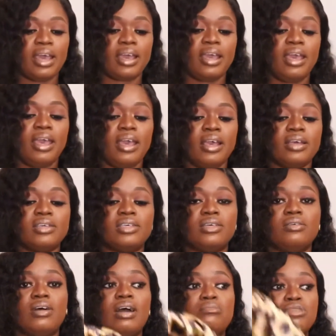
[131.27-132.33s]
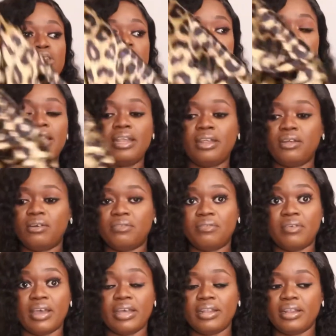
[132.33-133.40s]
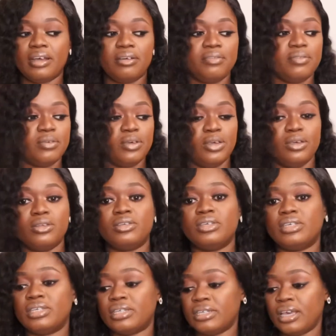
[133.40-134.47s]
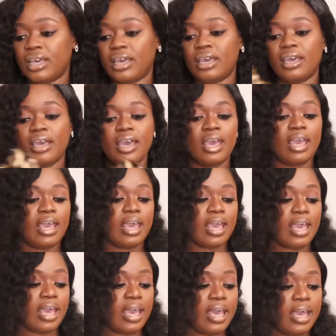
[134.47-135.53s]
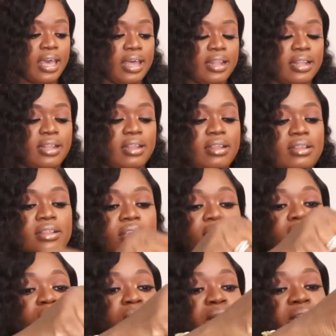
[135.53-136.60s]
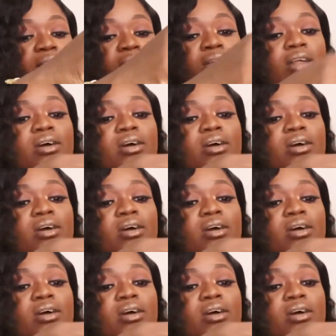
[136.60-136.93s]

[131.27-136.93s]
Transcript: so I'm just taking it off right now for you to see. And this particular